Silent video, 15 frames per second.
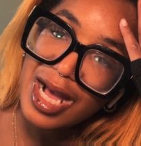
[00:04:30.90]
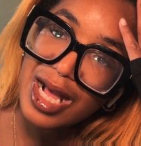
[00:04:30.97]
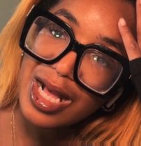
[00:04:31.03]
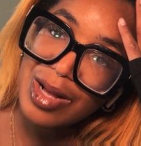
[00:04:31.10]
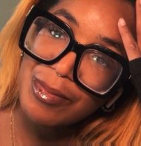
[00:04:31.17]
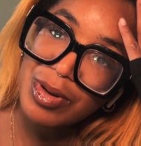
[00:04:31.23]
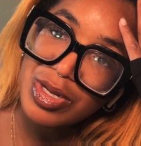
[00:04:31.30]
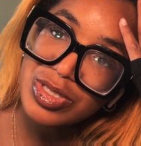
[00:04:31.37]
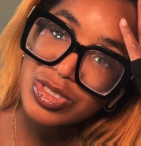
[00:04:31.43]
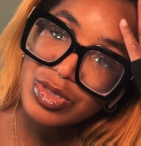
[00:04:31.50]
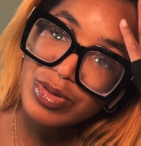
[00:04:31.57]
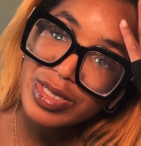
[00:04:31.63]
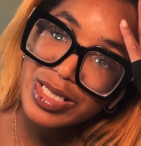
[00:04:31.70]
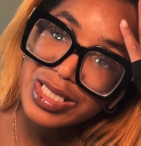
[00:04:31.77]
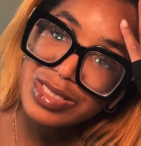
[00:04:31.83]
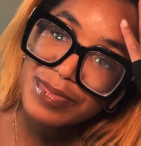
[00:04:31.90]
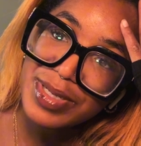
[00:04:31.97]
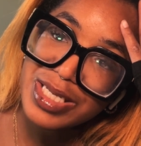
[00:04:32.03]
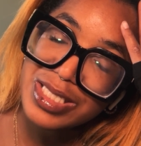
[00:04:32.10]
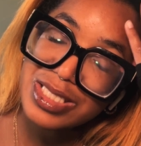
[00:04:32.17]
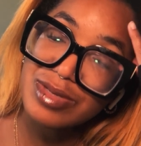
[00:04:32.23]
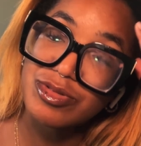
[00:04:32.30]
I'm also in a
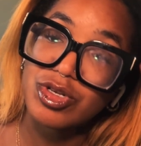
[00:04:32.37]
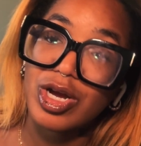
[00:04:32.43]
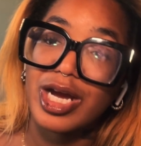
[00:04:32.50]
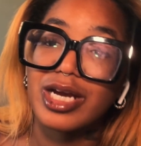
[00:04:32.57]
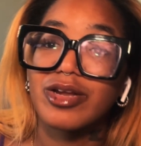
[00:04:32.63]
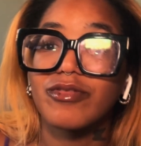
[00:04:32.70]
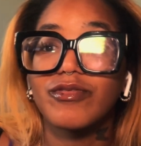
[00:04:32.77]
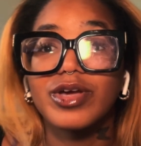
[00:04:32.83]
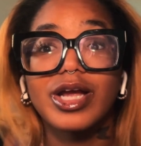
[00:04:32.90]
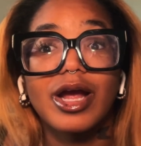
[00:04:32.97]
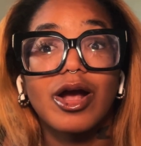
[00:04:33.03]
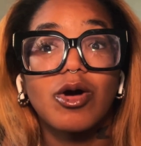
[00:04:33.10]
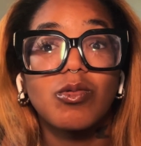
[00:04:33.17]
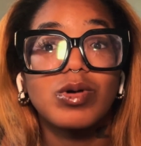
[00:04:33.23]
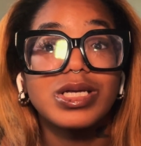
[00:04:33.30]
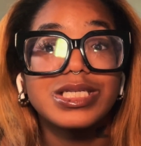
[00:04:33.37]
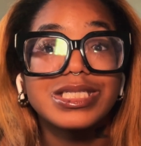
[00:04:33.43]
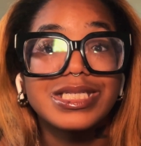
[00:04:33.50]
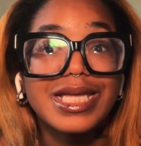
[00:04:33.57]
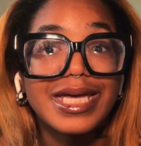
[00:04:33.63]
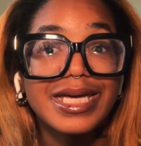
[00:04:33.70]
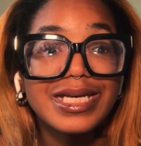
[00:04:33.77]
space of trying to figure out what's
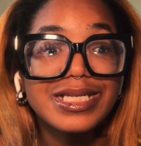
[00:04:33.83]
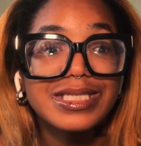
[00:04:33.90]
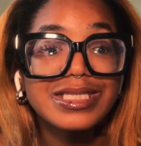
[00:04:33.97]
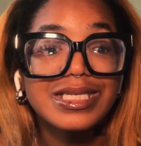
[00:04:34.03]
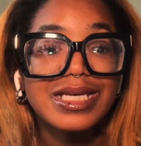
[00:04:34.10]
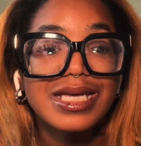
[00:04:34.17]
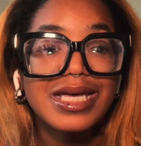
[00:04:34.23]
next.